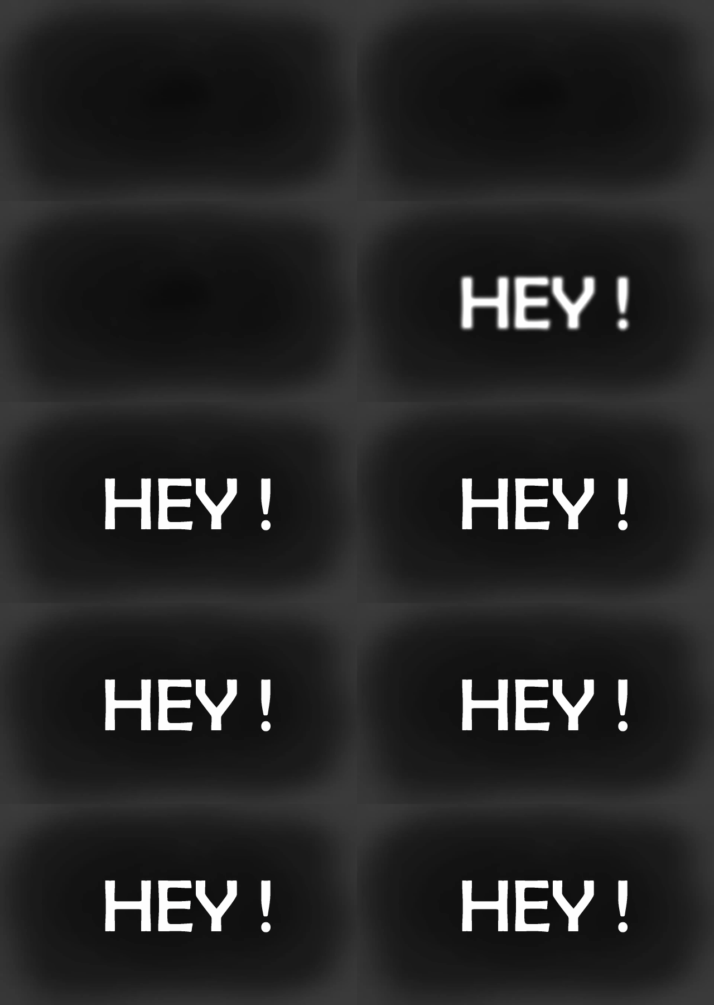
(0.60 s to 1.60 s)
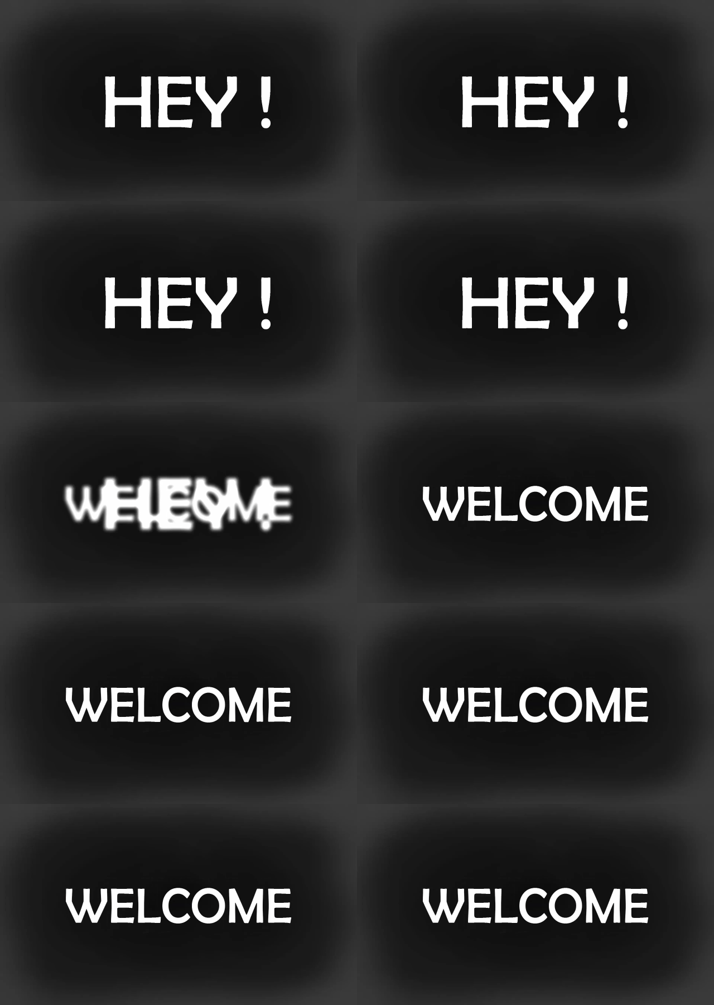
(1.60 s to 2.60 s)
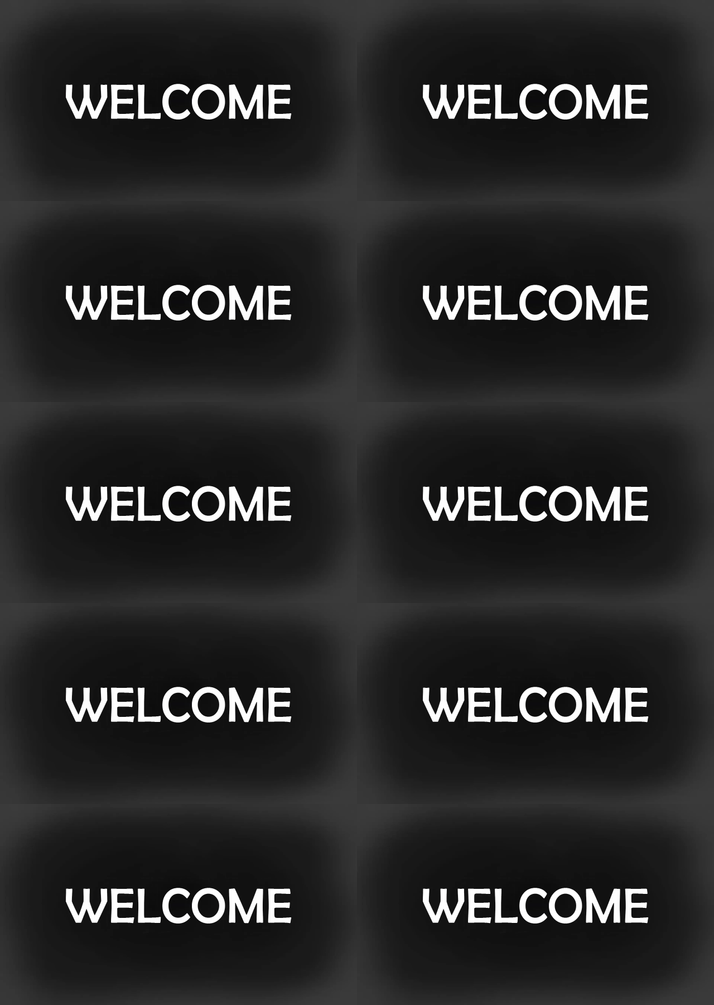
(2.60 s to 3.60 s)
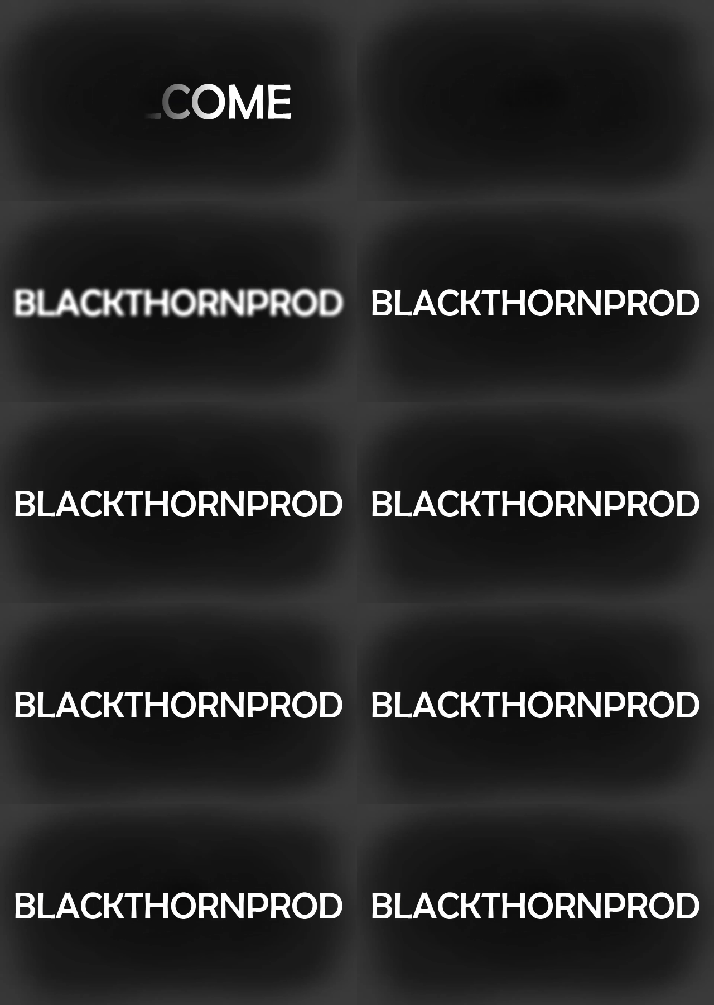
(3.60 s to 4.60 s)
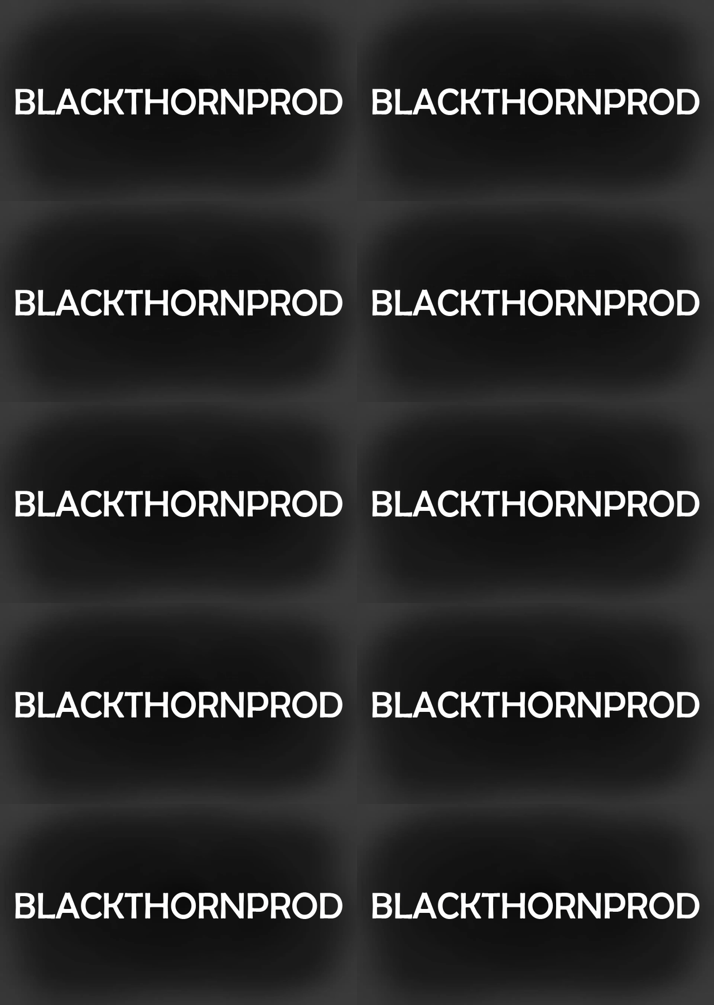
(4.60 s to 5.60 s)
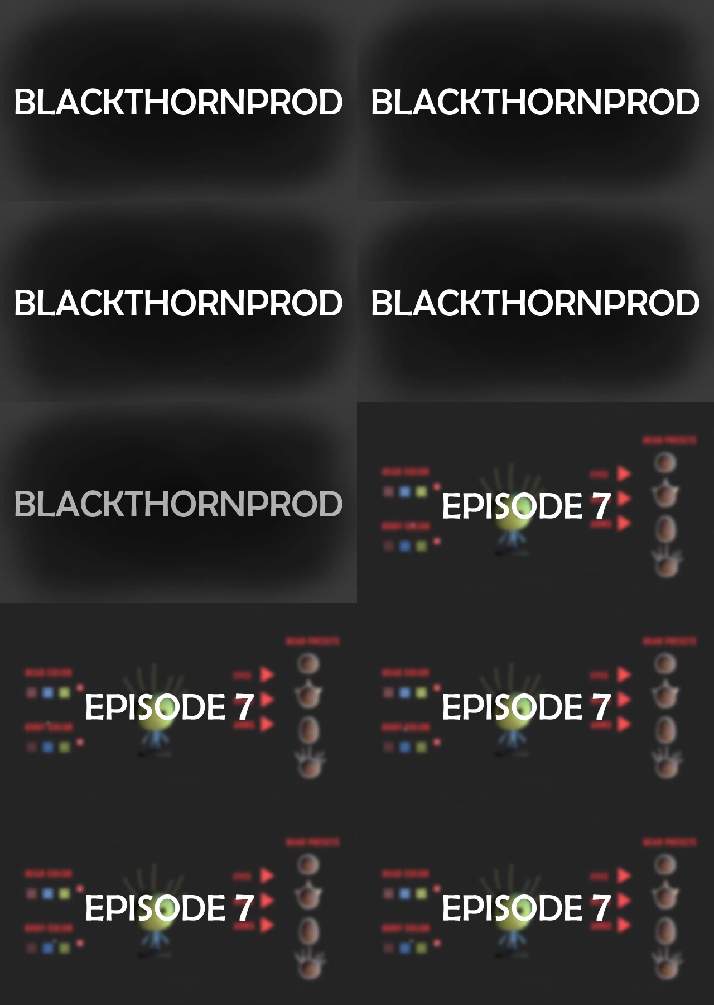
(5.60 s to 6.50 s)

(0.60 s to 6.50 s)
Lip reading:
(no speaker visible)